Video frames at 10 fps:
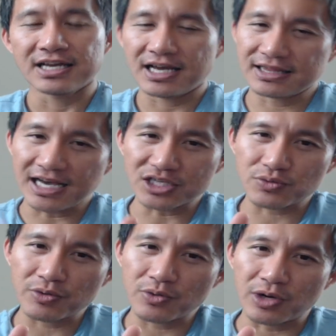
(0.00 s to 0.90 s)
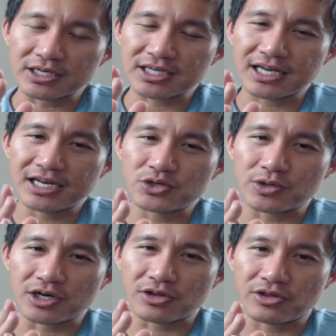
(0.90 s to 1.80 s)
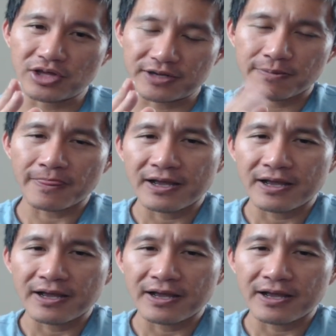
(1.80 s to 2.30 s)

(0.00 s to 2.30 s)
And that's where we want to get into another thing.